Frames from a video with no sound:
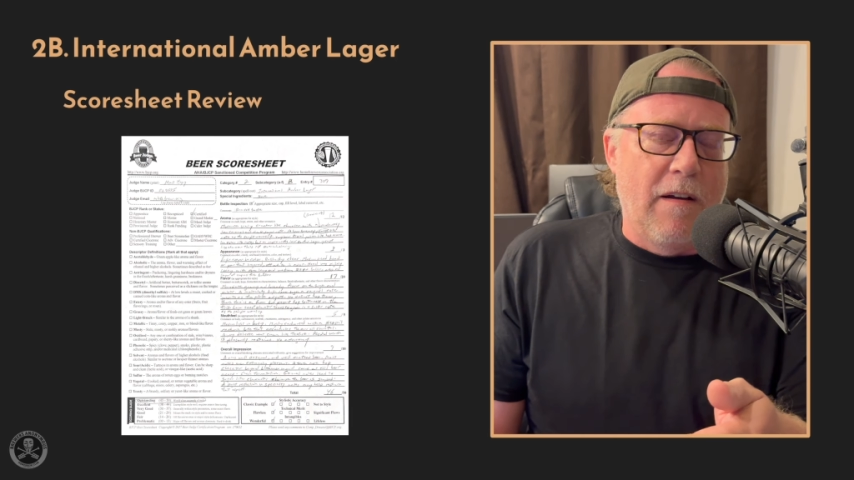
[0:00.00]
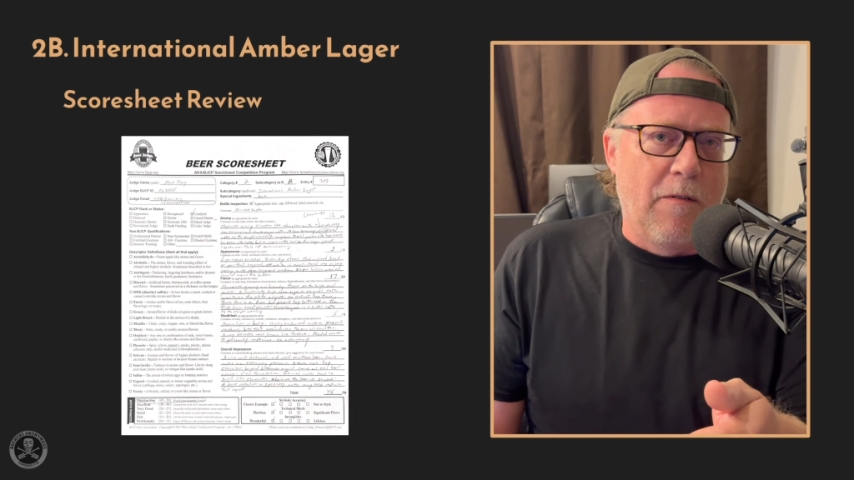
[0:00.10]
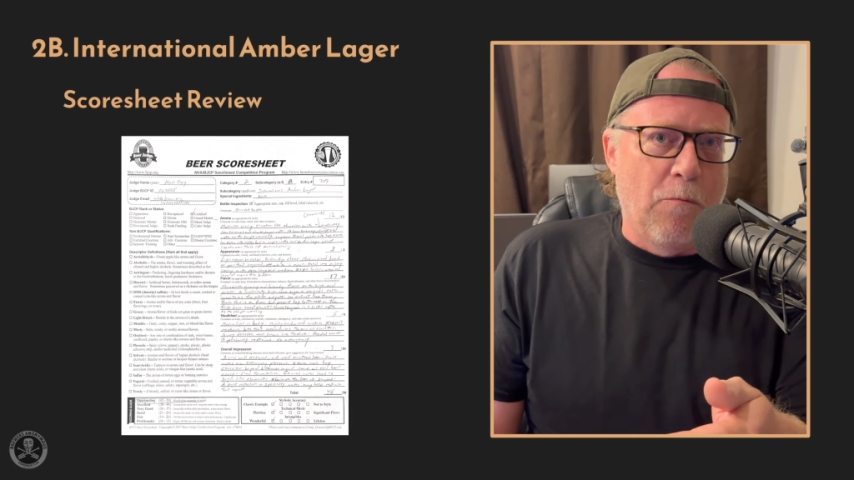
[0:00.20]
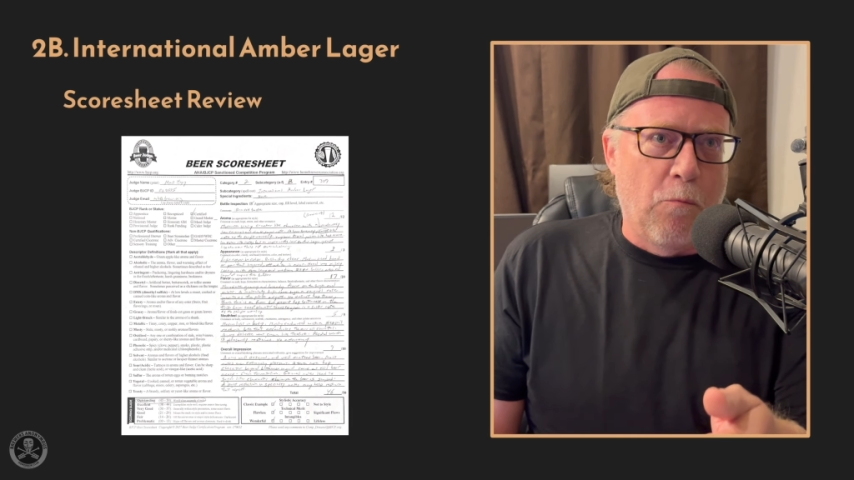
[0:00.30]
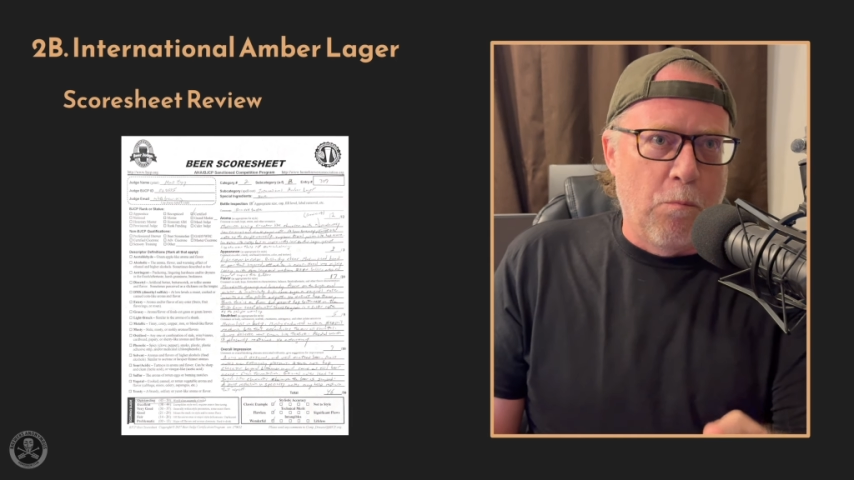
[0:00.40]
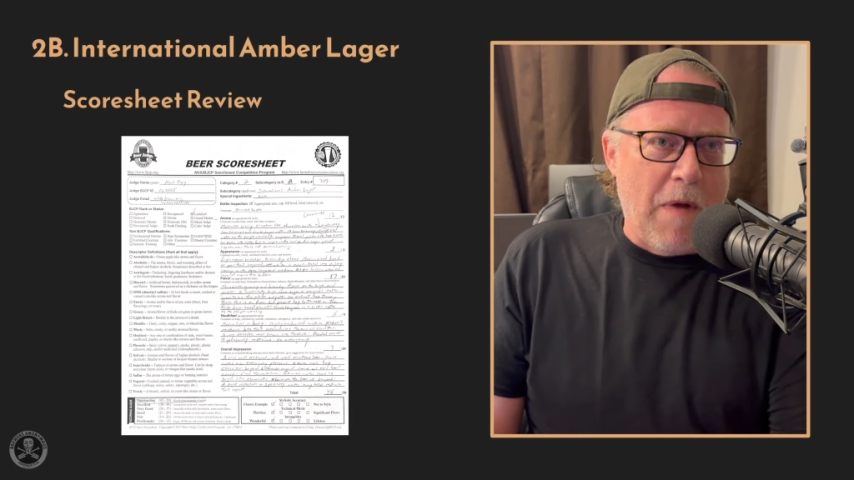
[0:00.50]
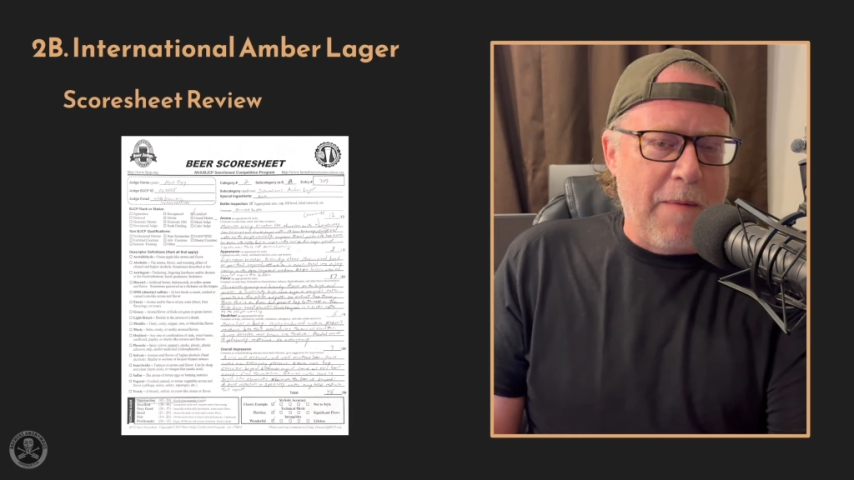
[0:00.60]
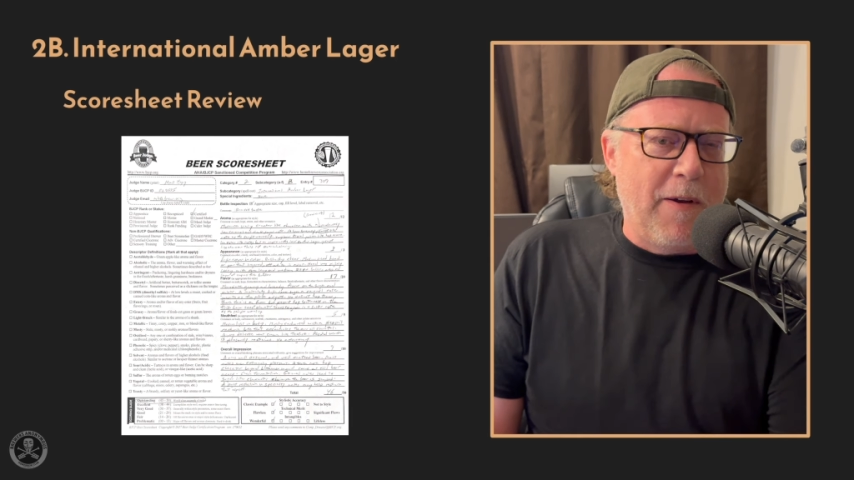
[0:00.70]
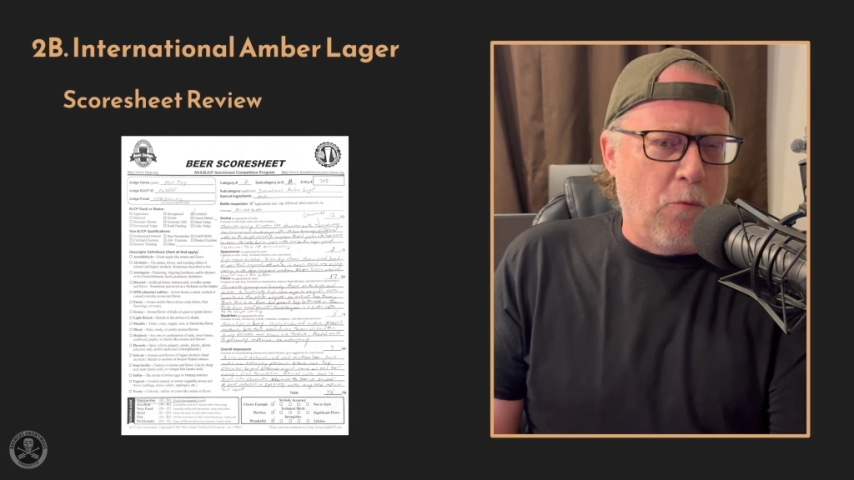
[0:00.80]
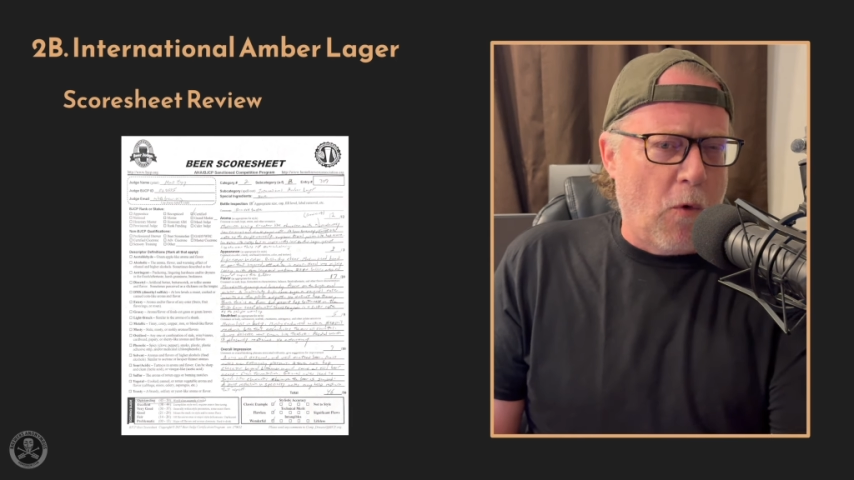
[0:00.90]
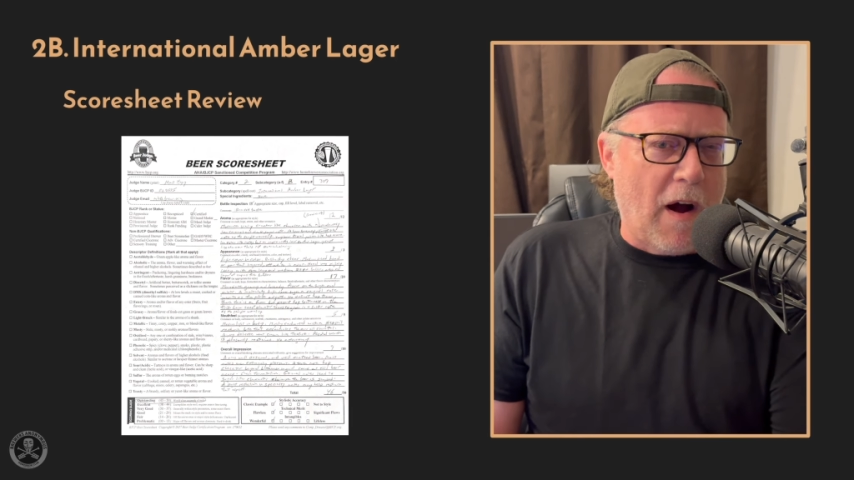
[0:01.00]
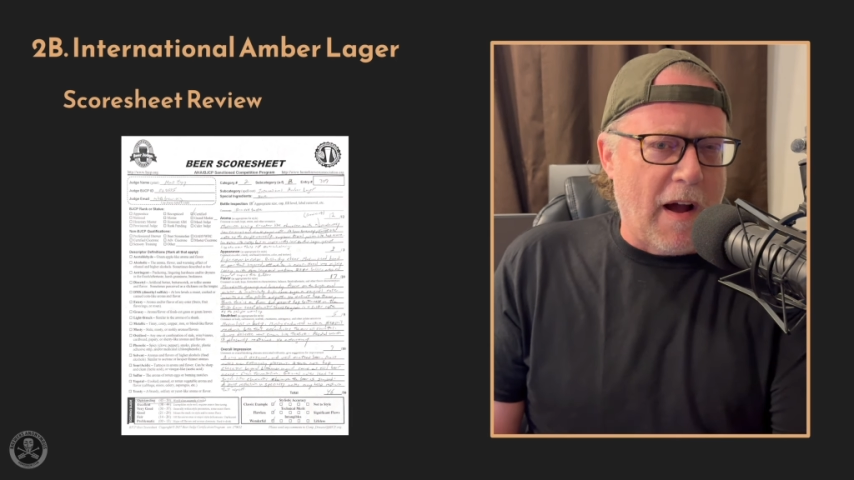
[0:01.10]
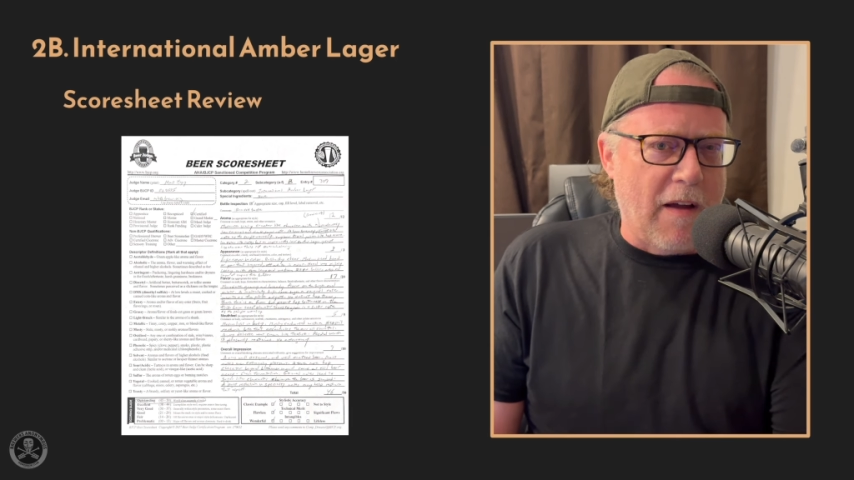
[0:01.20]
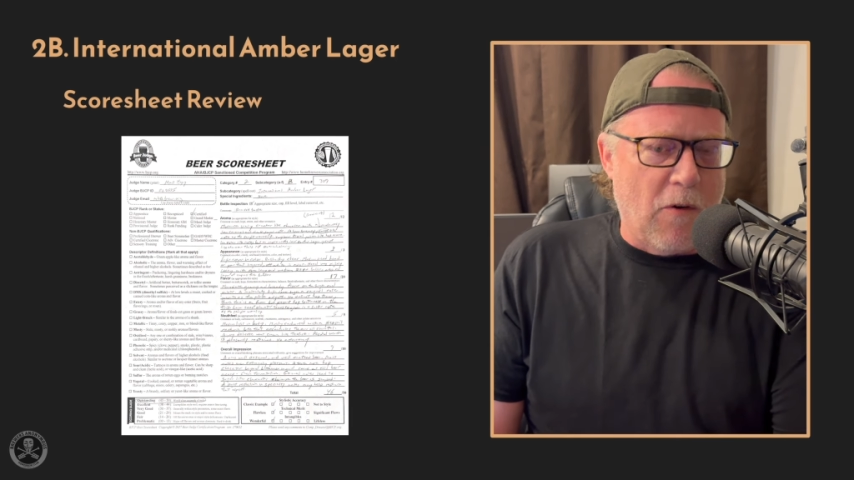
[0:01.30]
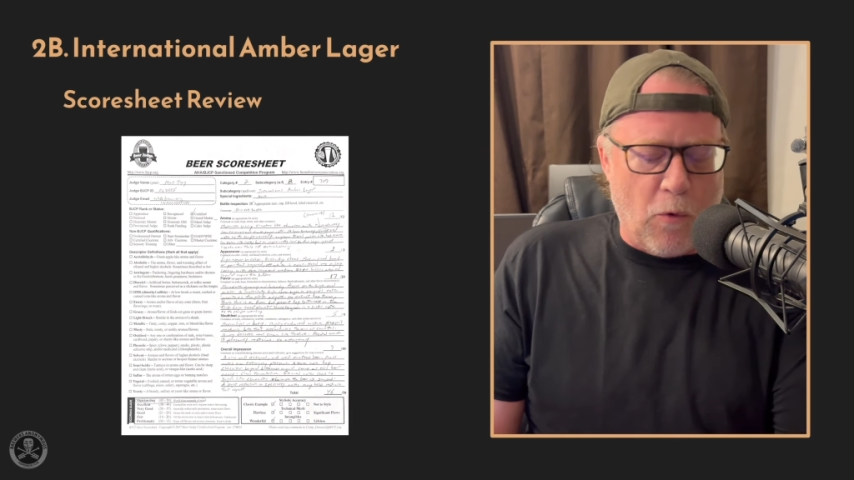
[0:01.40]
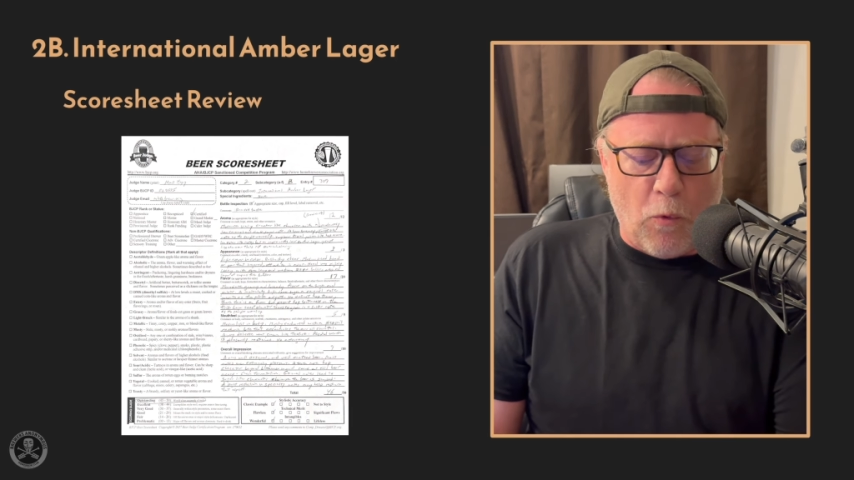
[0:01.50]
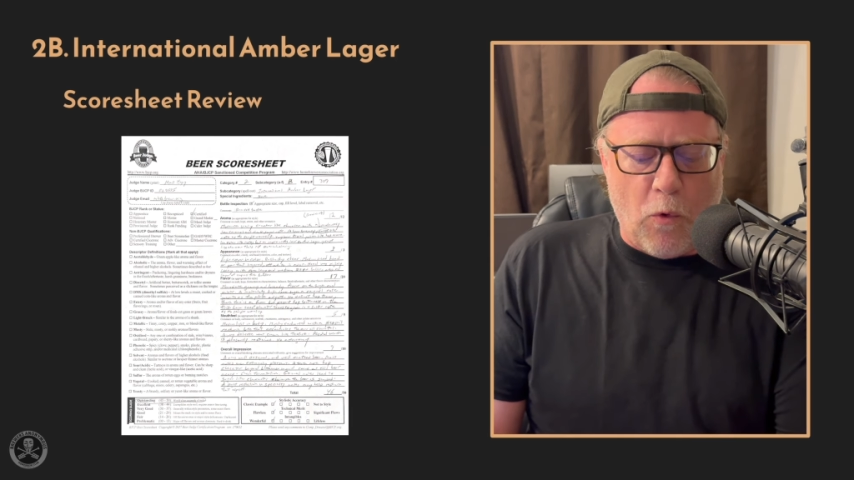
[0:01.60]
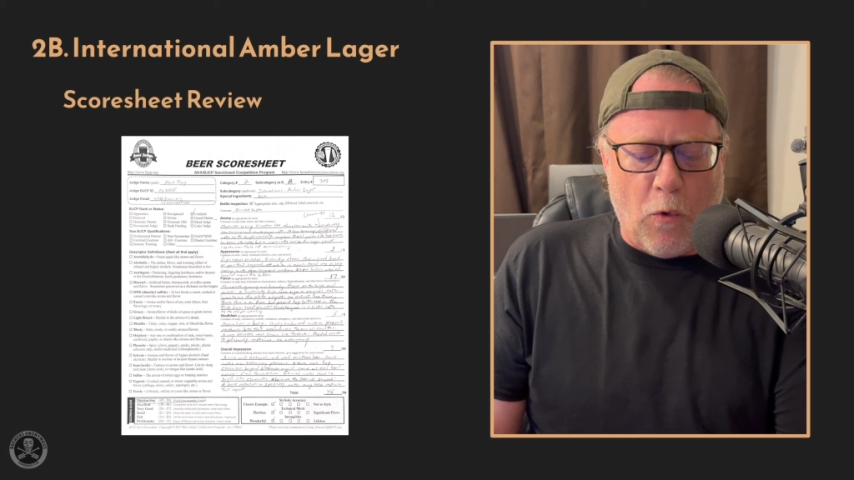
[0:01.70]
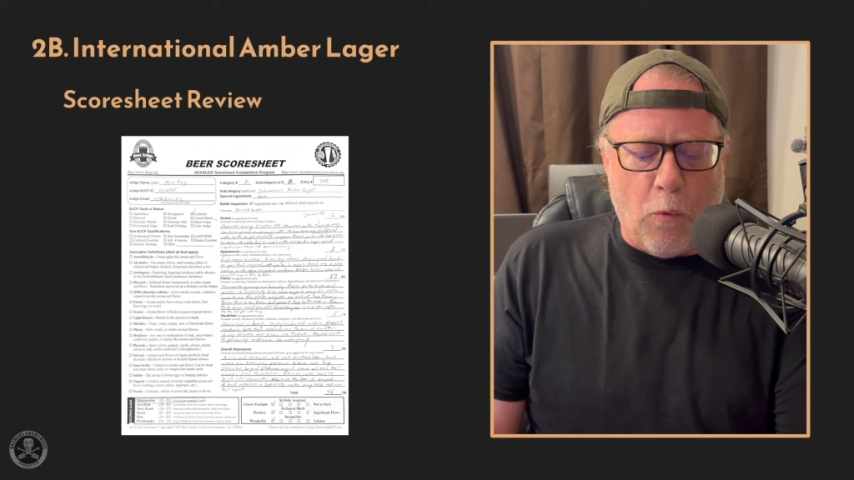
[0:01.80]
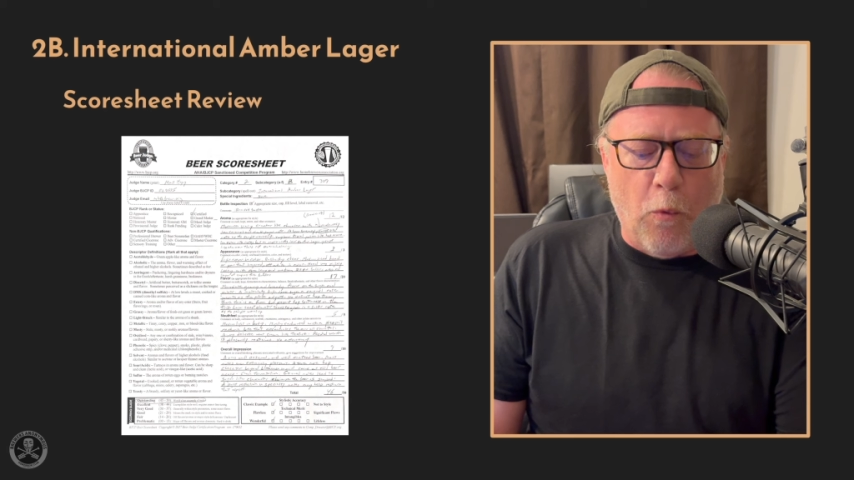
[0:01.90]
maybe why, or
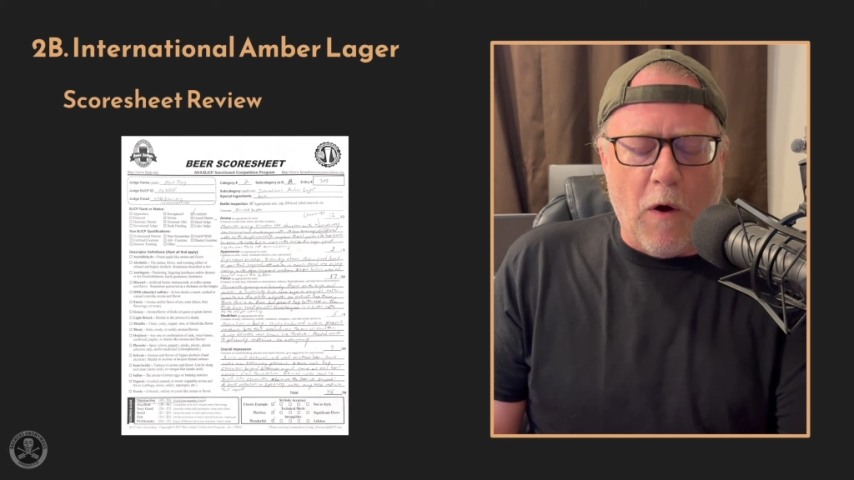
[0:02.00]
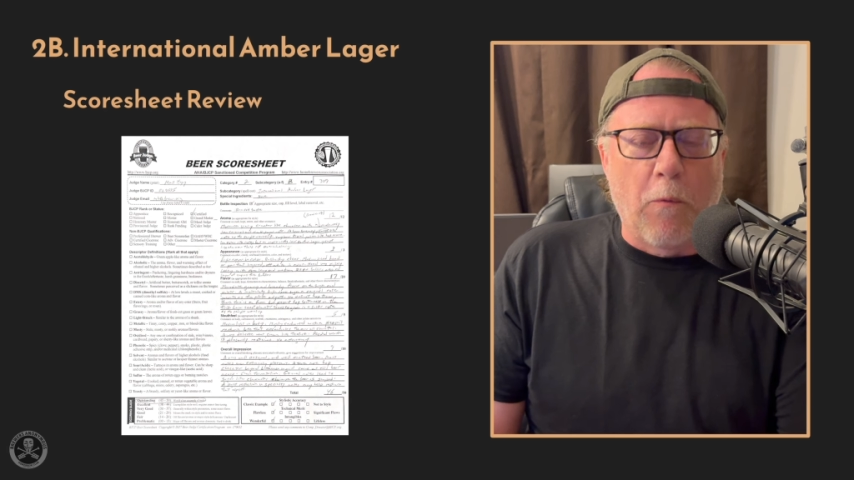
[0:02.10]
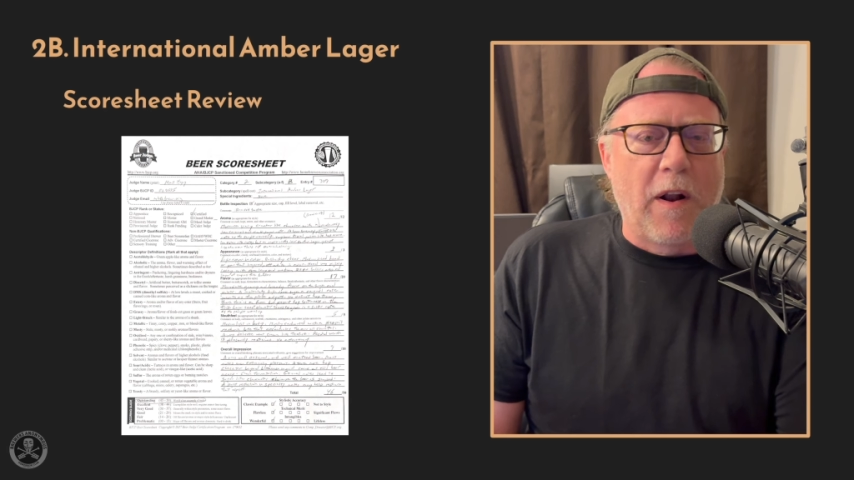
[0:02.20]
what